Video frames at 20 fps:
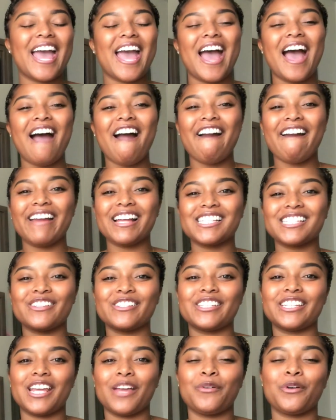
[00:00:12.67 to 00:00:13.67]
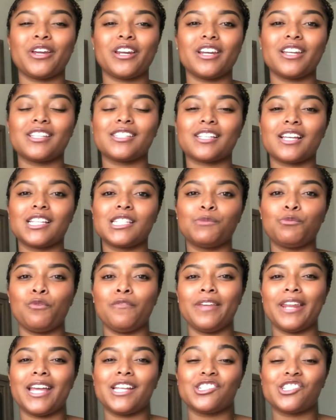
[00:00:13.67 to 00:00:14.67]
Alright, so today we're going to discuss a
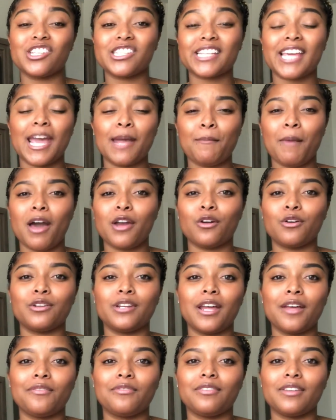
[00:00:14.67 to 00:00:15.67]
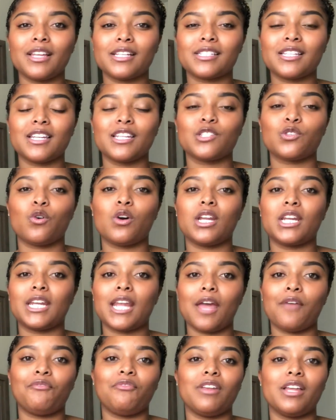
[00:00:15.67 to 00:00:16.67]
movie that just came out on Netflix. It is on
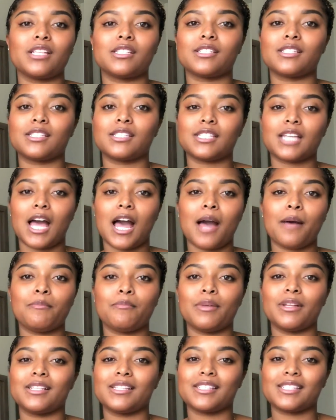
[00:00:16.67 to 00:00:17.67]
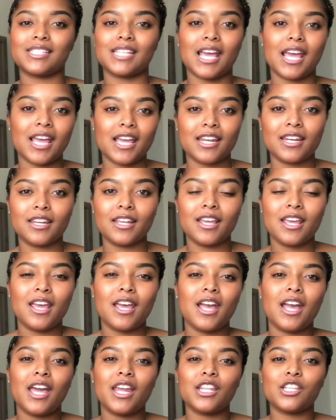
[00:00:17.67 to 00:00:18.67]
Netflix Top 10,
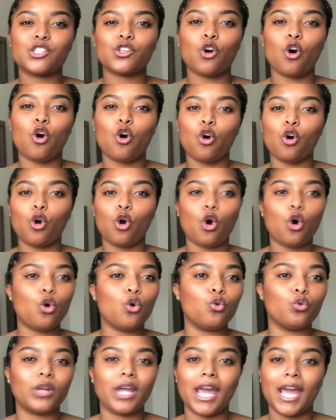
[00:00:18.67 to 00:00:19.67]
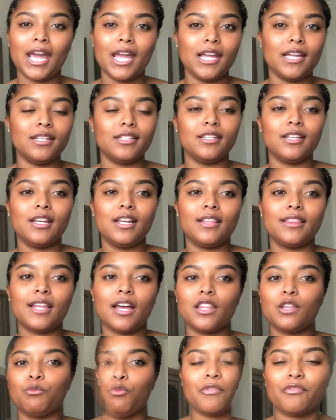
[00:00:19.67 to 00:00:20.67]
and it's called Code 8. Now,
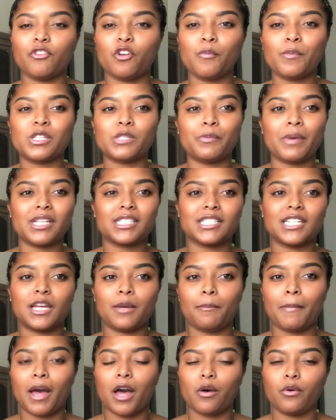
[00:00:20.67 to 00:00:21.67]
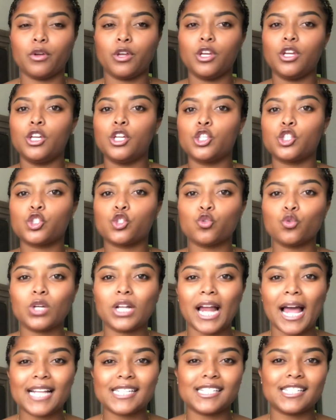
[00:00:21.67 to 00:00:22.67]
the film is basically about two
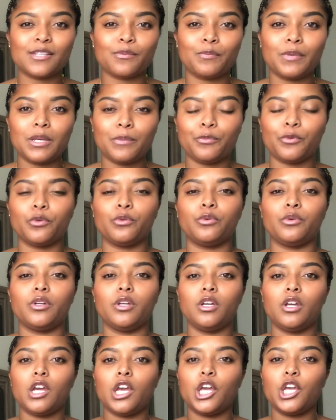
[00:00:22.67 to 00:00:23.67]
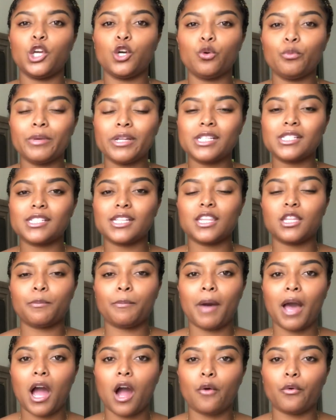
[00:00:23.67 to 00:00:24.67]
classes of people, humans and the
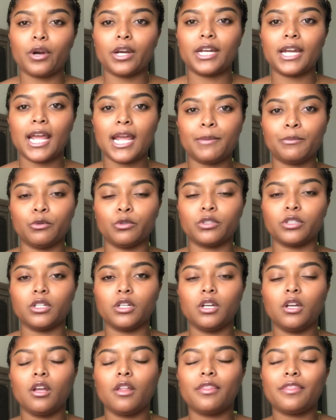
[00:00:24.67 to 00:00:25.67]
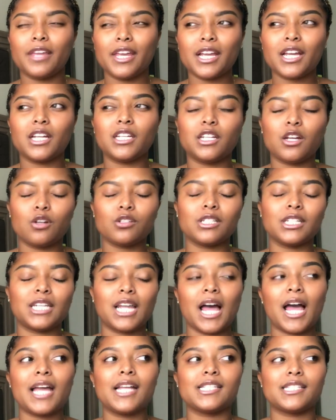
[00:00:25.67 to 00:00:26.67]
power enabled. Think along the
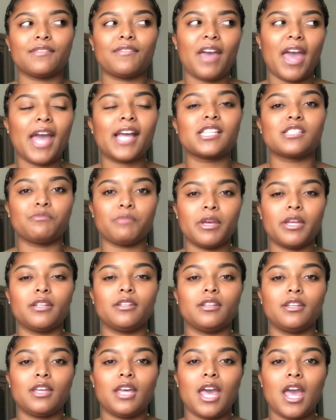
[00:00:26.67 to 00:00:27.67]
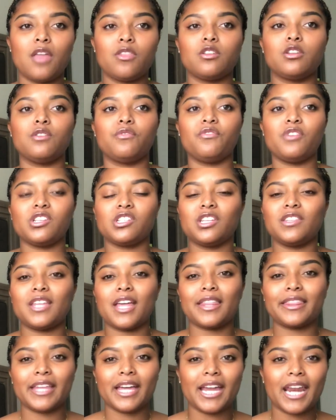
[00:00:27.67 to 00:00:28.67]
lines of X-Men and the division
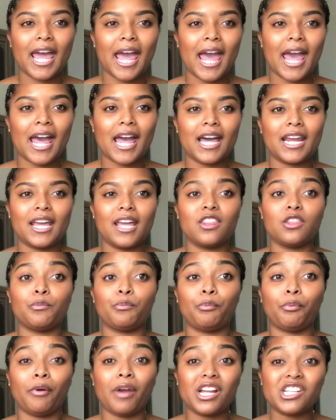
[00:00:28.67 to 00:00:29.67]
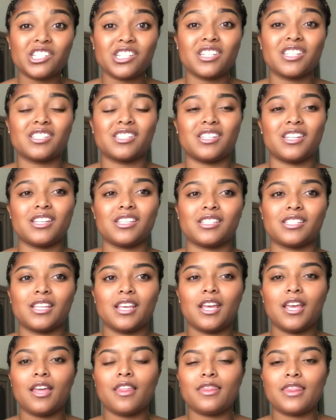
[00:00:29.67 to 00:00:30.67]
that had and the prejudiceness
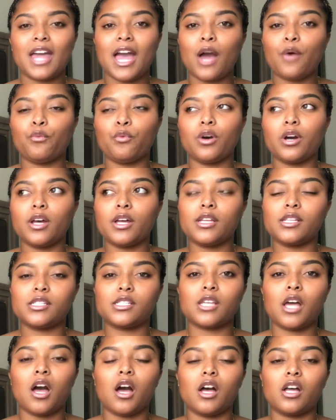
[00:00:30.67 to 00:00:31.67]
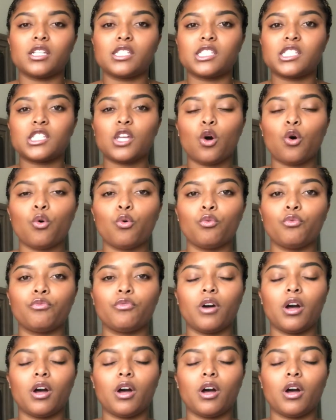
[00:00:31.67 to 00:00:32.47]
that was so